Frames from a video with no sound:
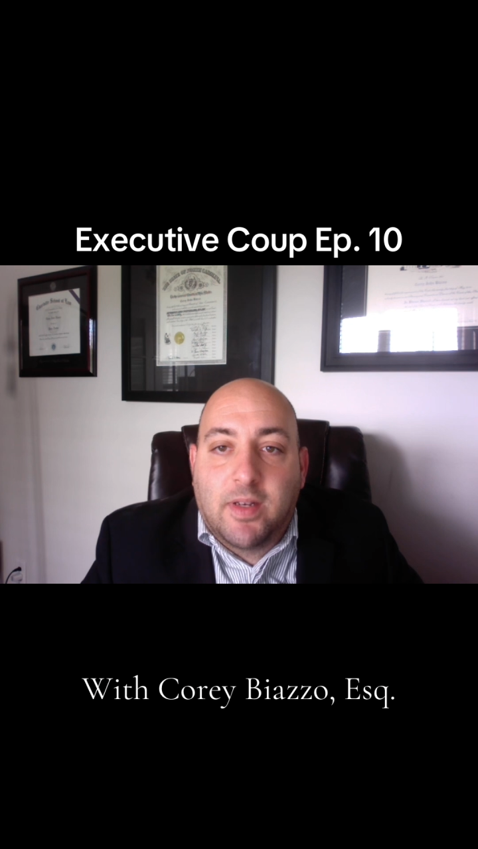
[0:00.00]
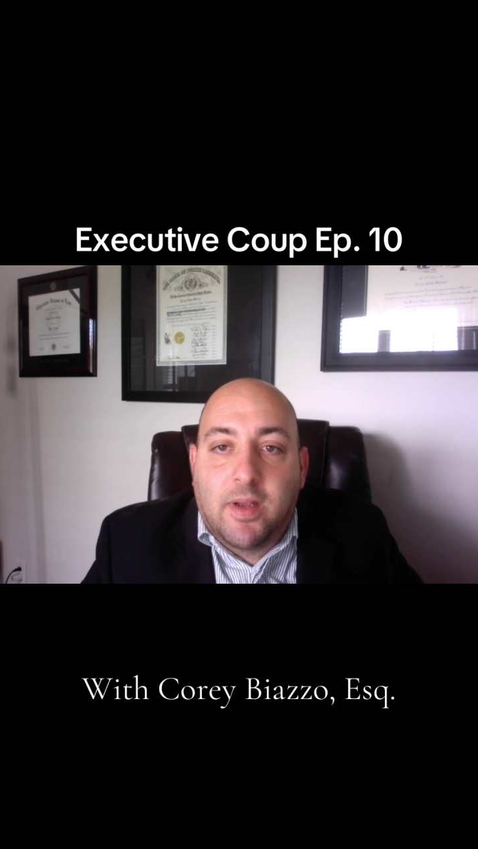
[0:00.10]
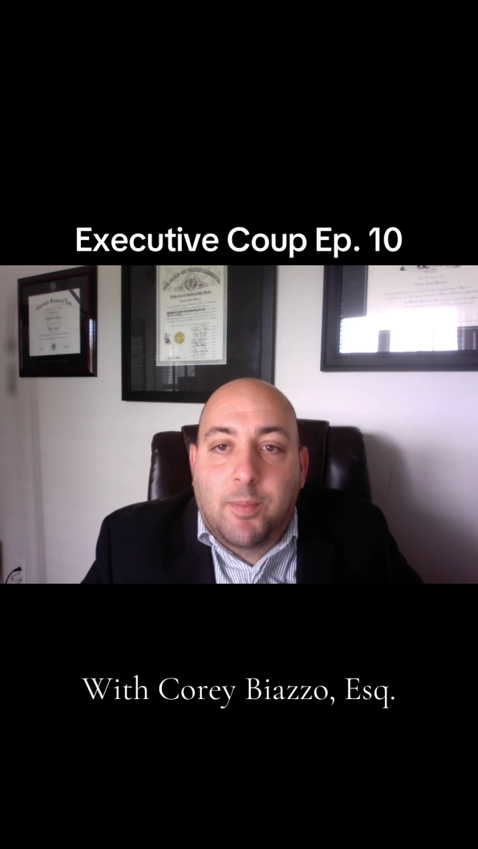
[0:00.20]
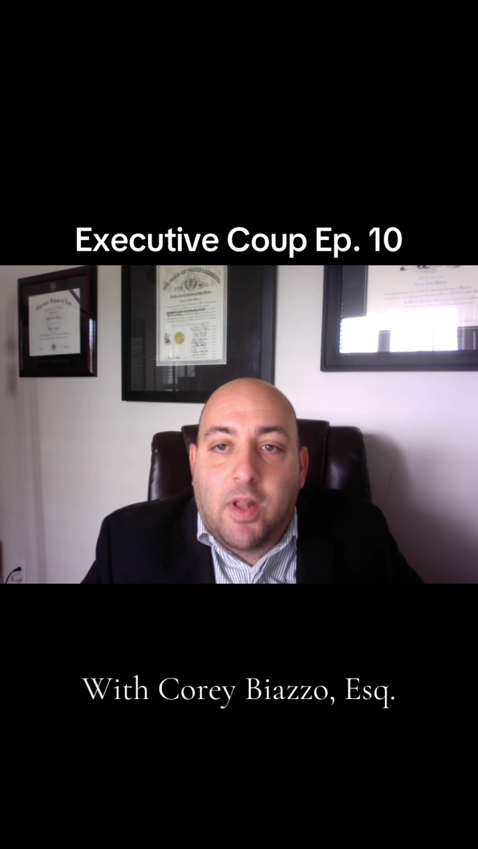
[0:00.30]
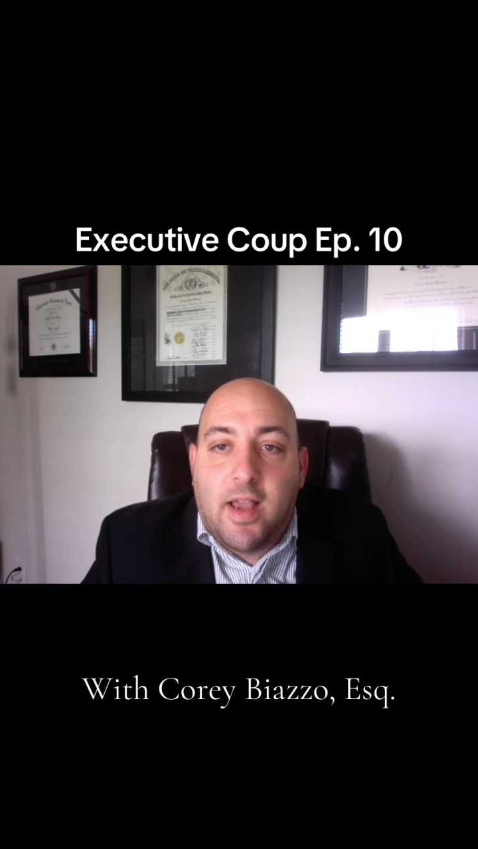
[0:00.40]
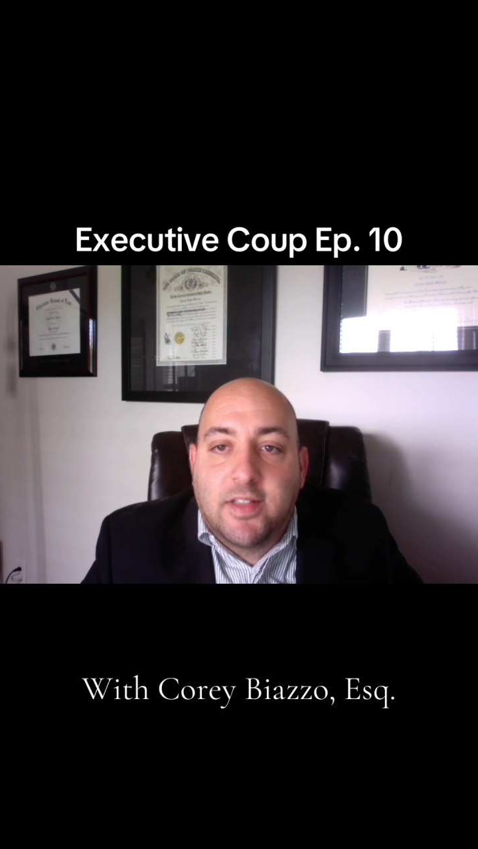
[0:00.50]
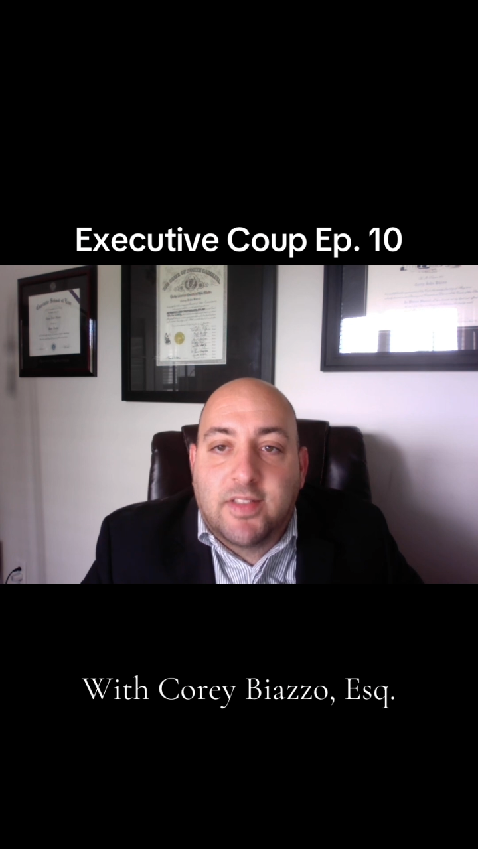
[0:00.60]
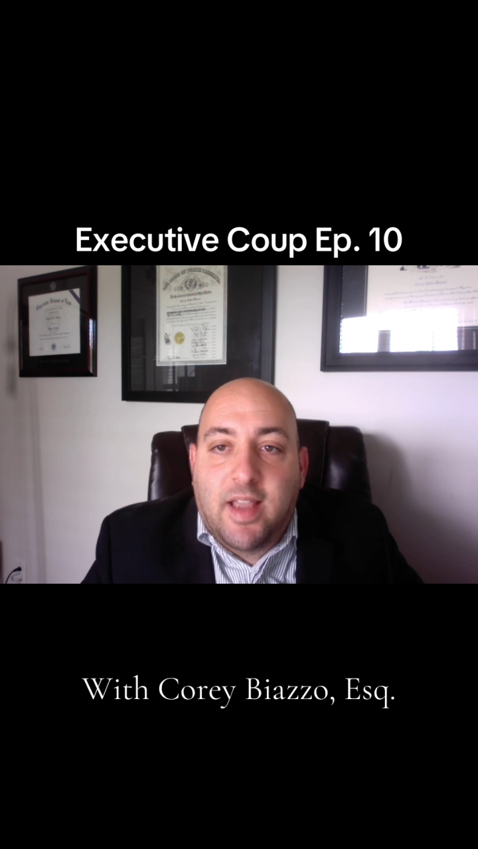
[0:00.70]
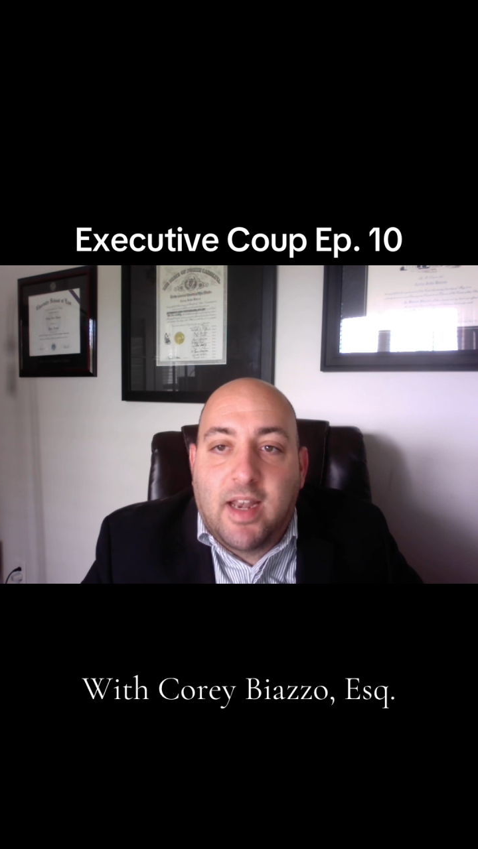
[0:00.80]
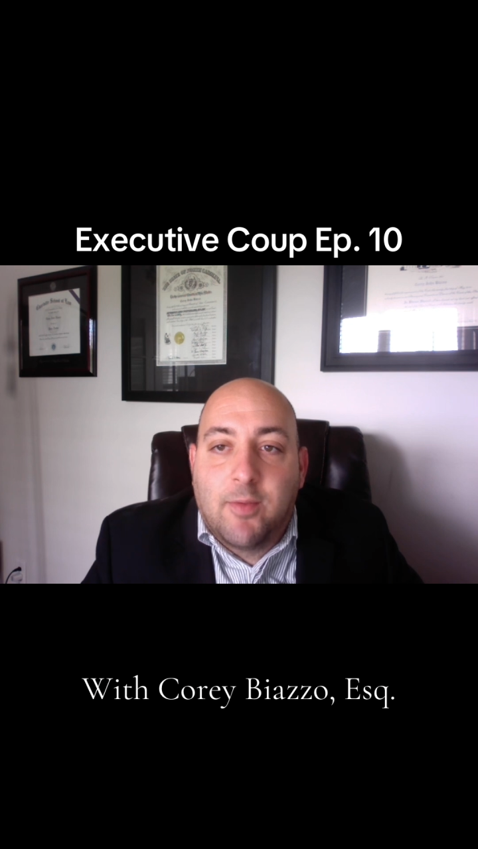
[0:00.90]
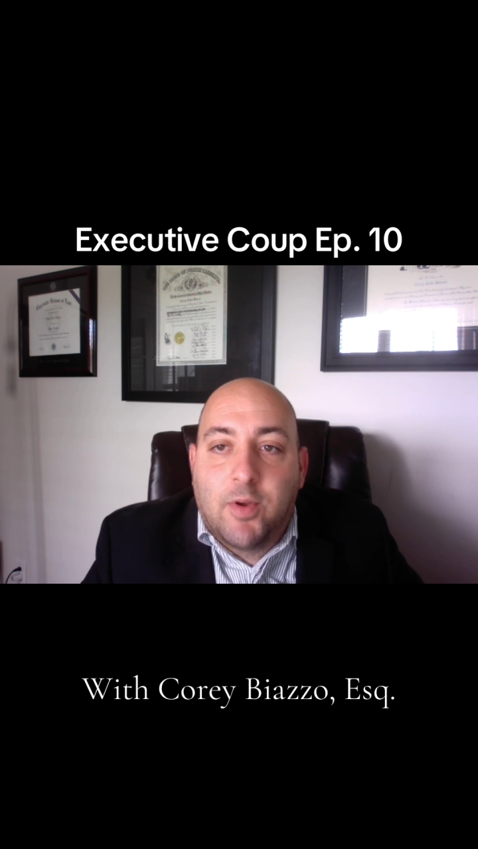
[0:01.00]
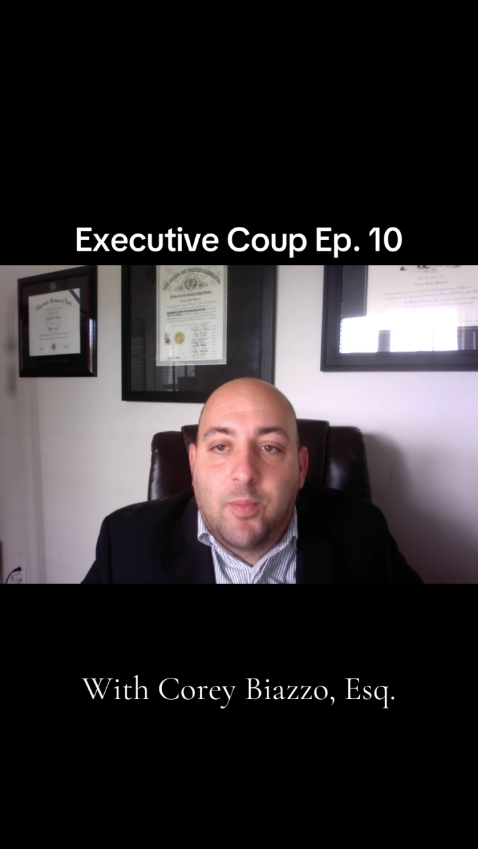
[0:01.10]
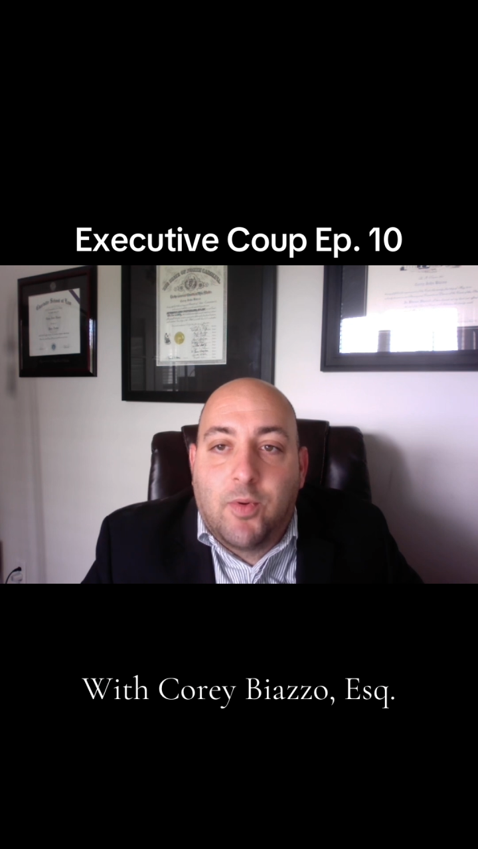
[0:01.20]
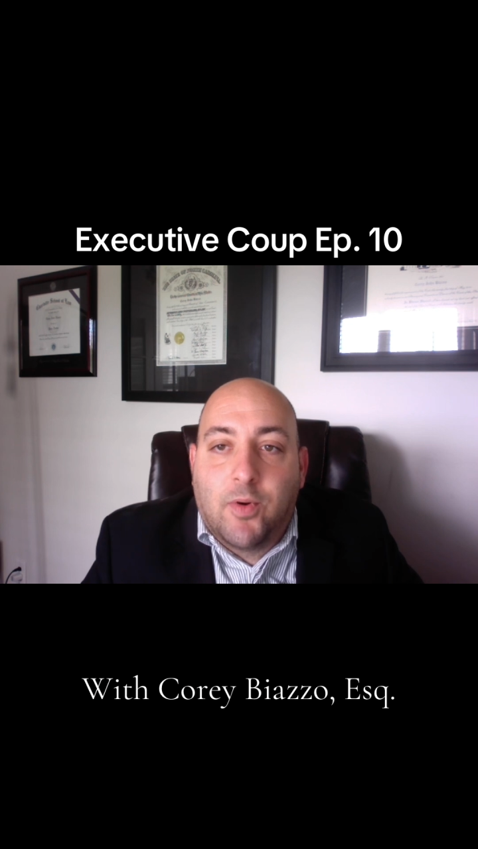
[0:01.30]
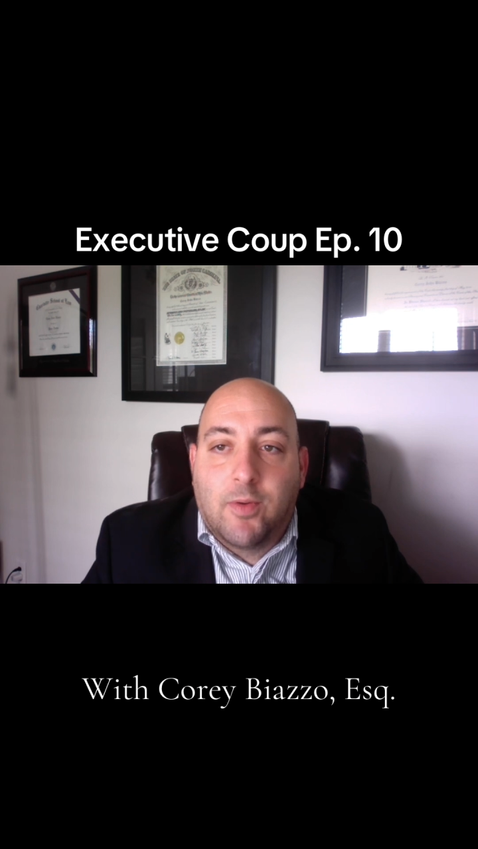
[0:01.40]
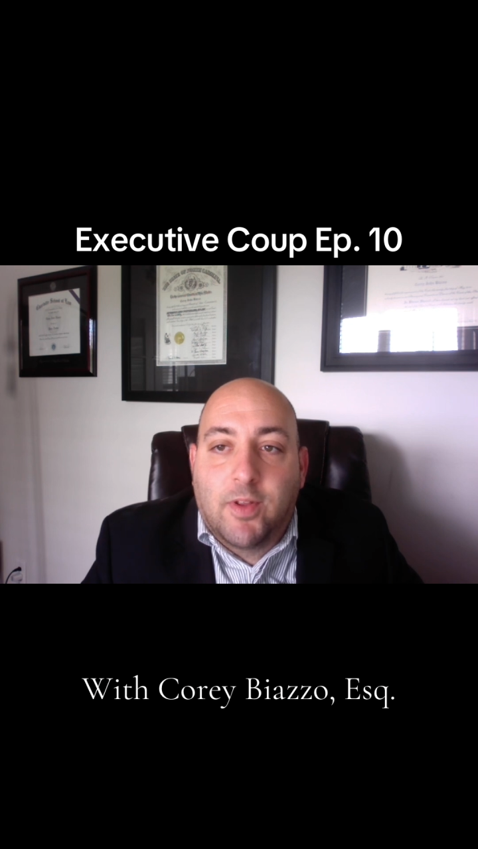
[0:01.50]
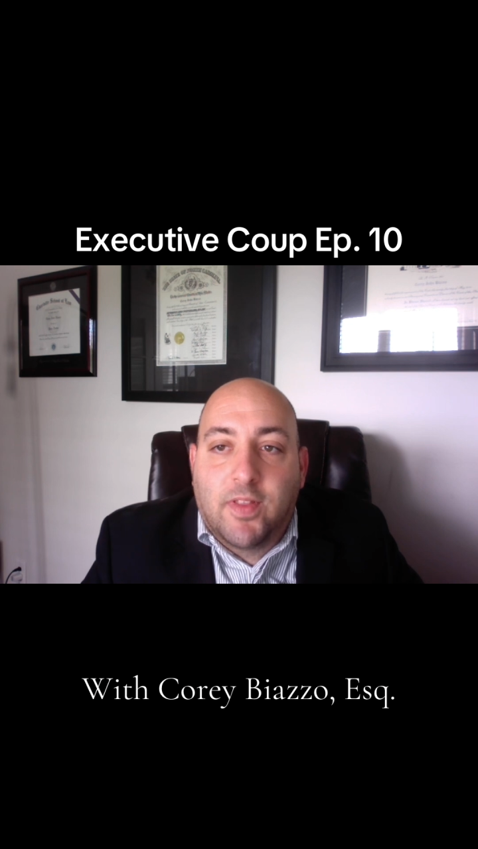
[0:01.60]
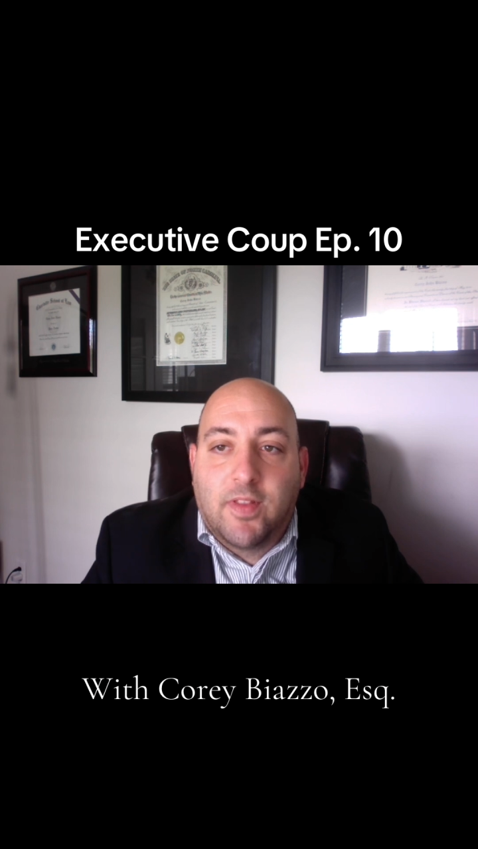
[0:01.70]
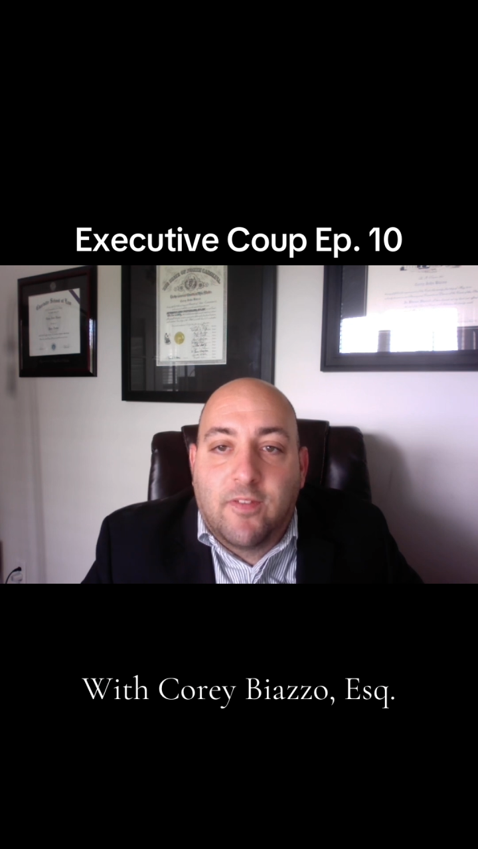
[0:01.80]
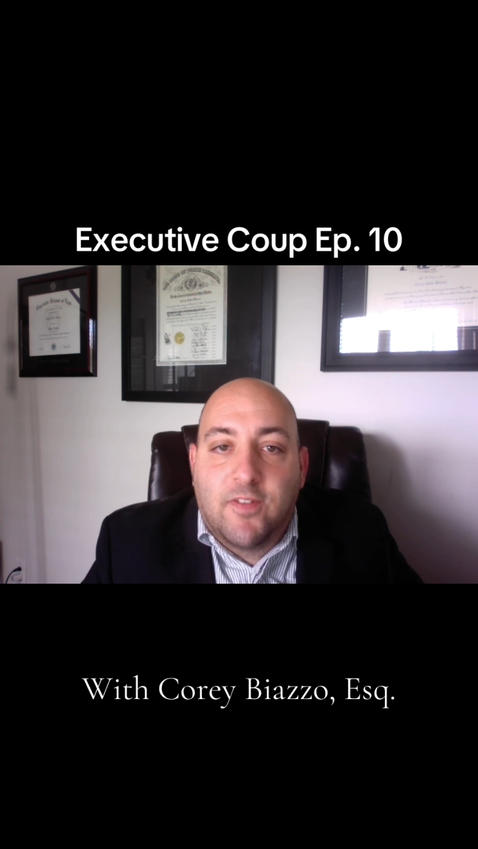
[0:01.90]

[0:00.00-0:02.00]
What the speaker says: applies to anyone born within the